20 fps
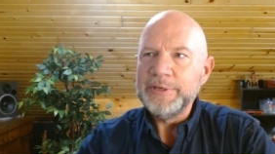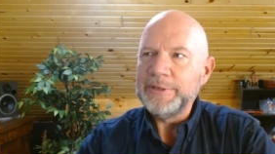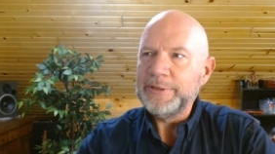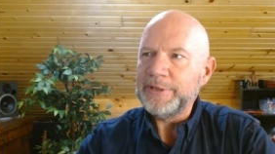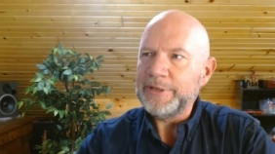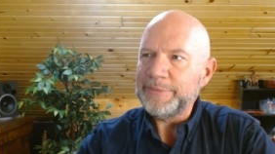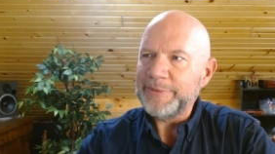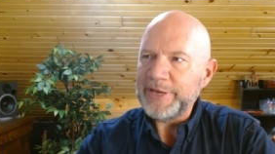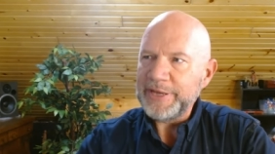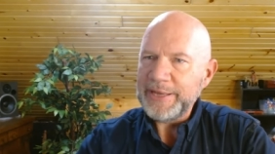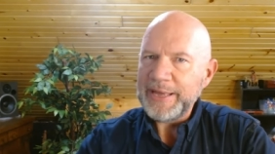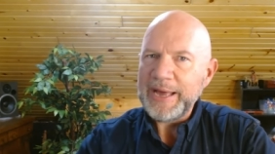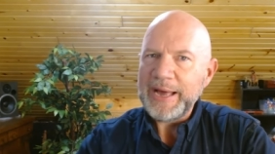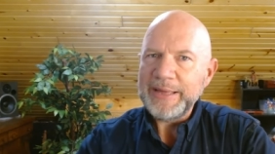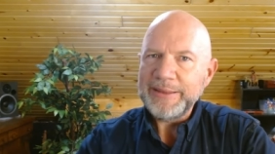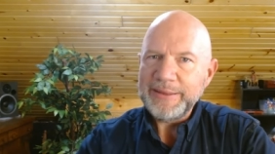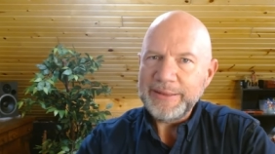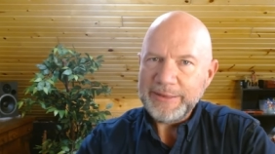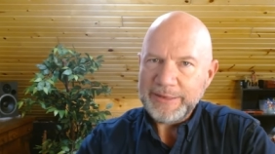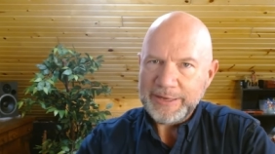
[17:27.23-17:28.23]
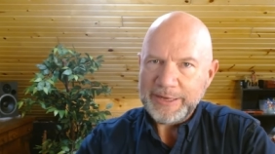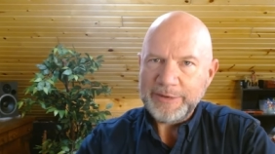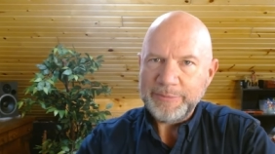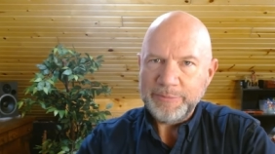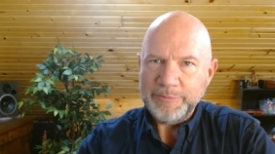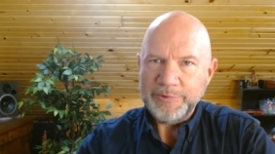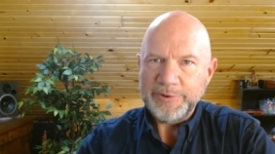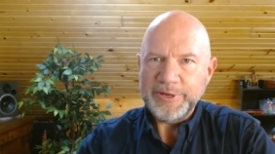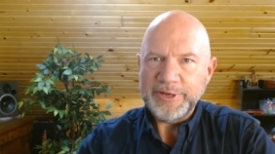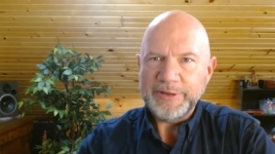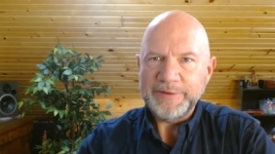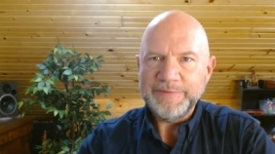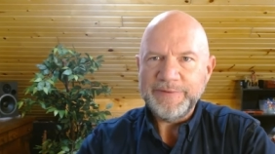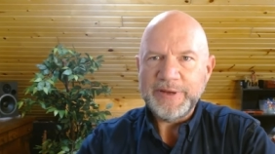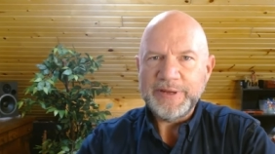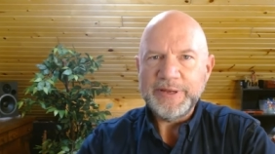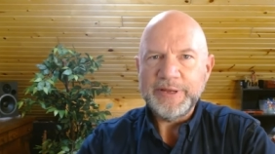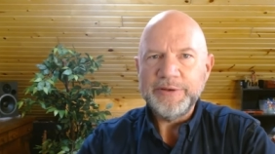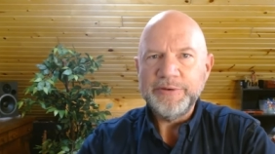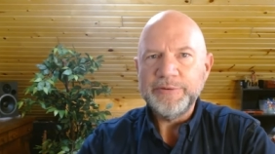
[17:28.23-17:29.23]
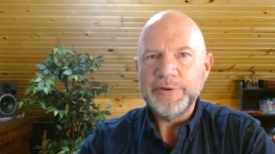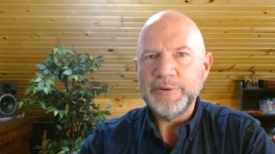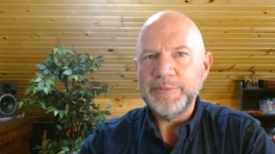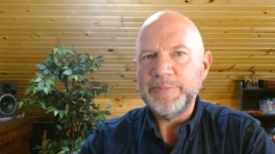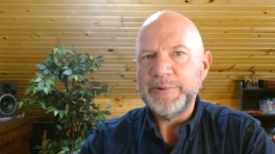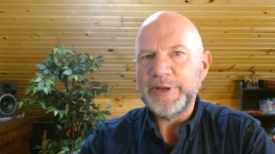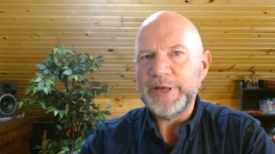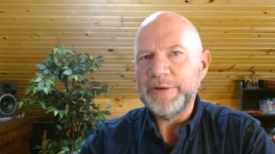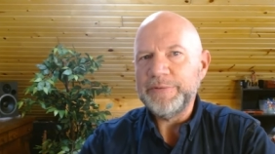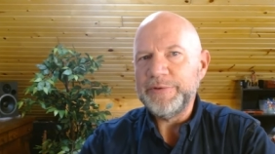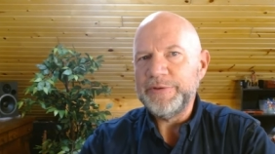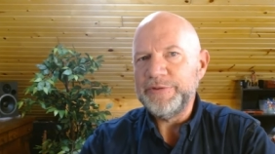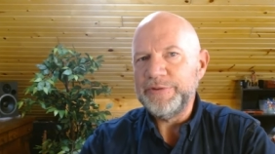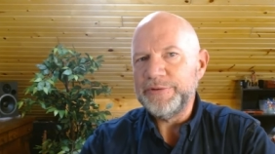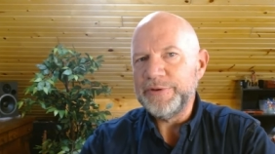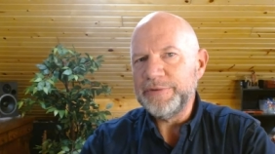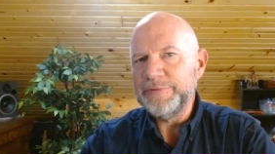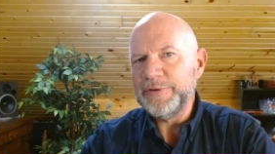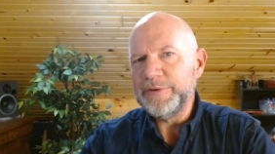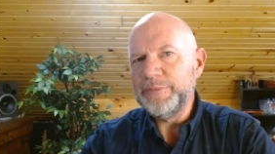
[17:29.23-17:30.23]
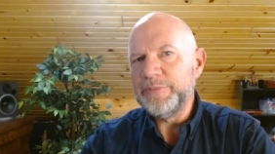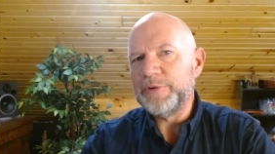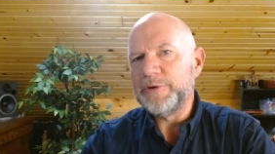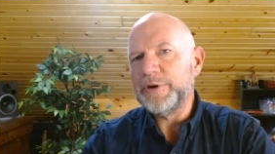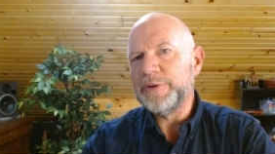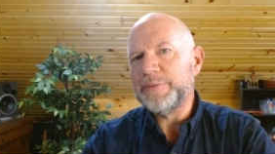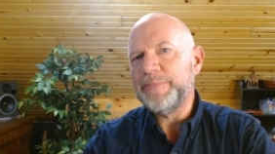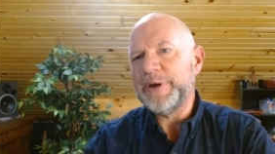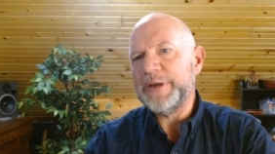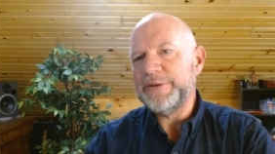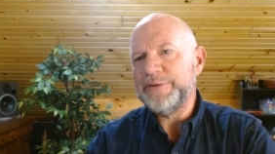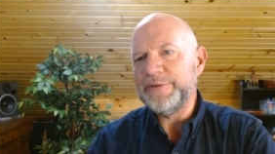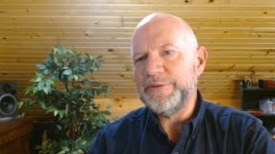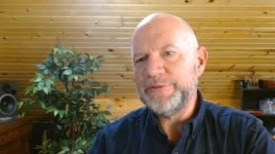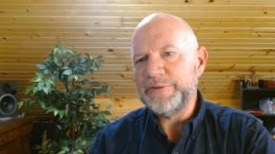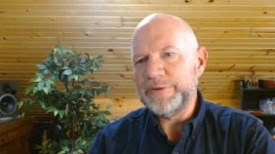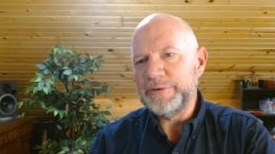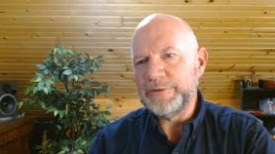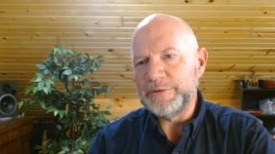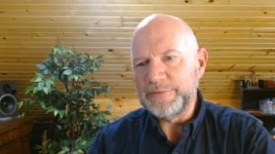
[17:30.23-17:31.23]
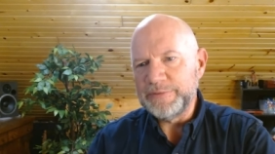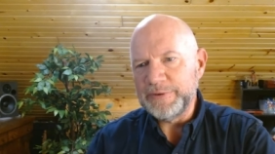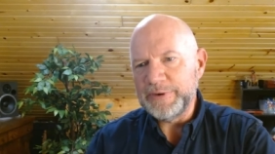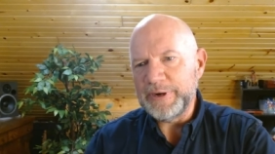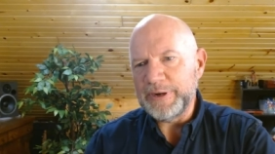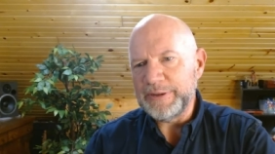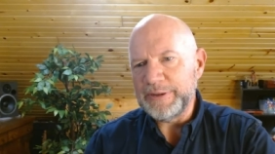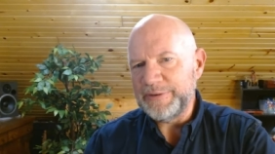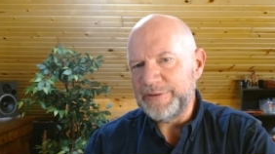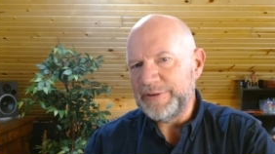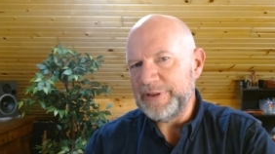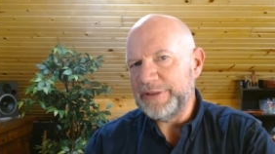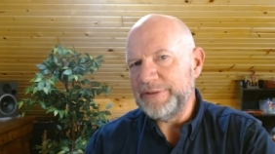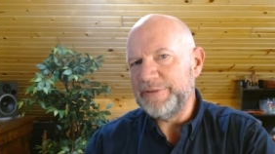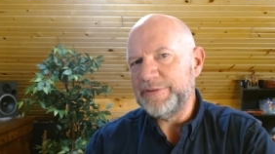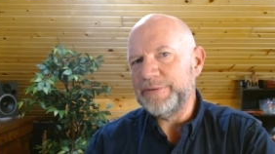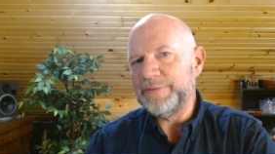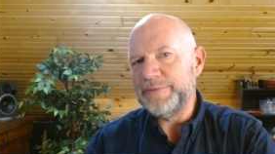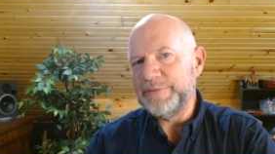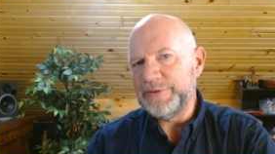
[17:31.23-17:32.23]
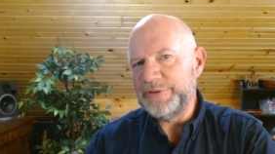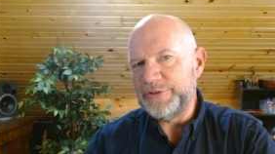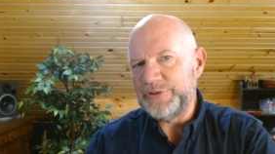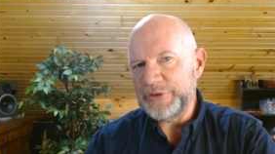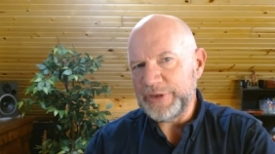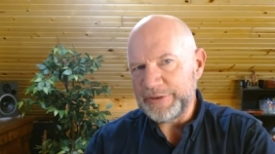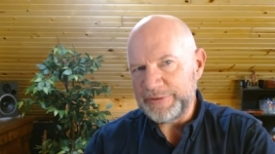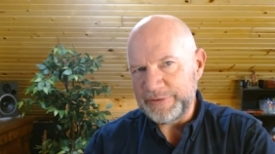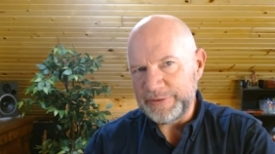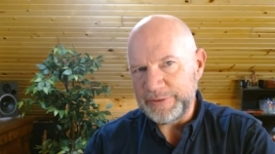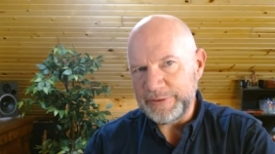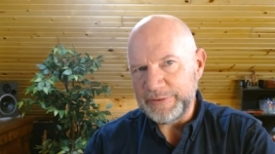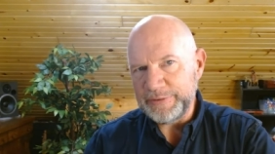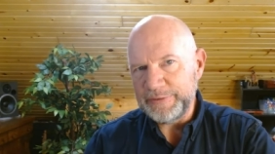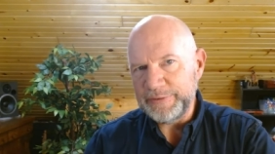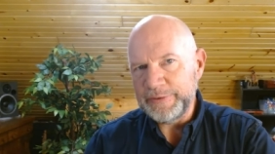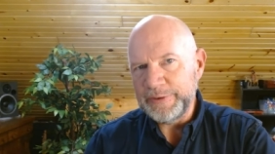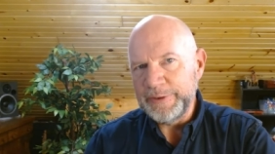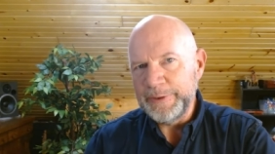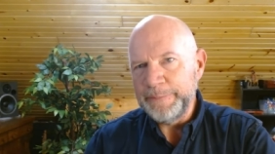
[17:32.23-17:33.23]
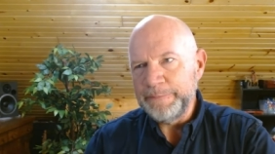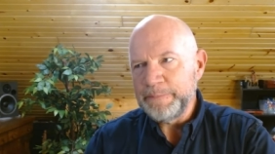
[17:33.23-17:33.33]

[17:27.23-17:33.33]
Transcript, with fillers: that my Catholic upbringing fed into it, but I was driven more by just an overall sense of justice.